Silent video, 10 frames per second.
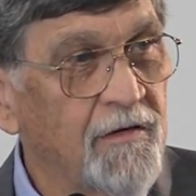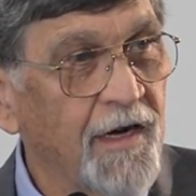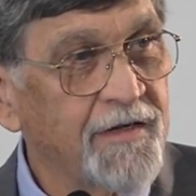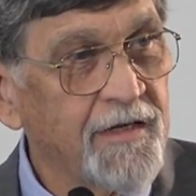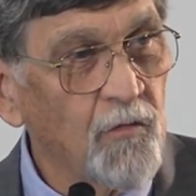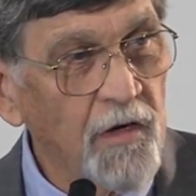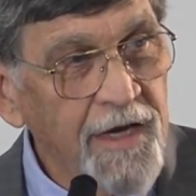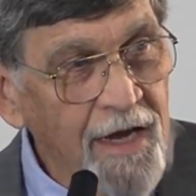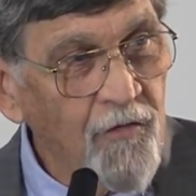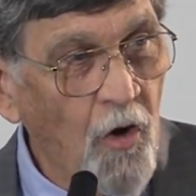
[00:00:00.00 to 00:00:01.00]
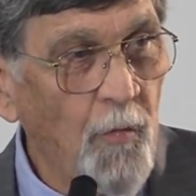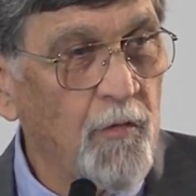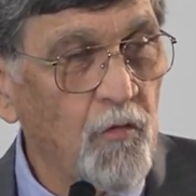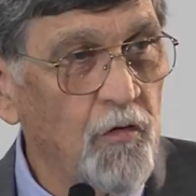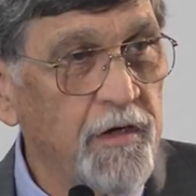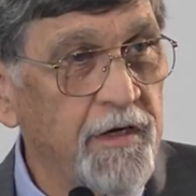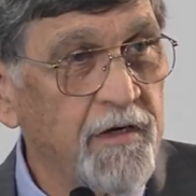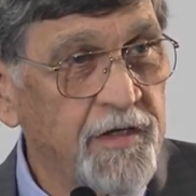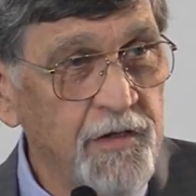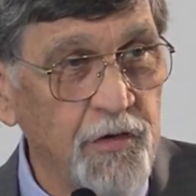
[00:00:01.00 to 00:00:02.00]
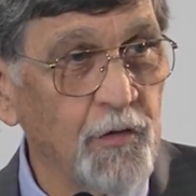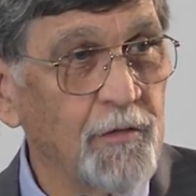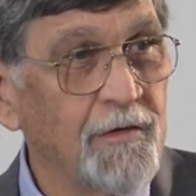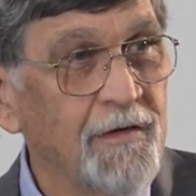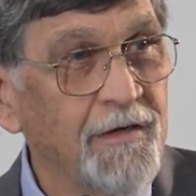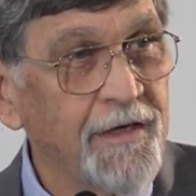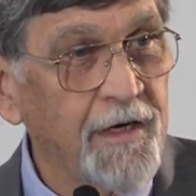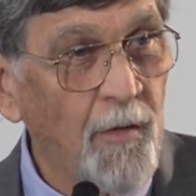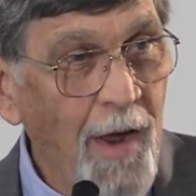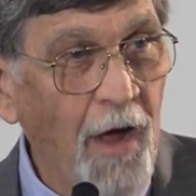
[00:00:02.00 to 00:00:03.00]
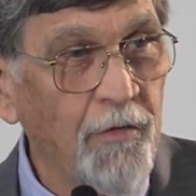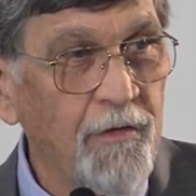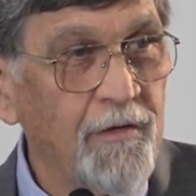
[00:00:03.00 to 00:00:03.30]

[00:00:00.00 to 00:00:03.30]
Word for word: I said, well, you have an open wound in their tissue, in their mouth,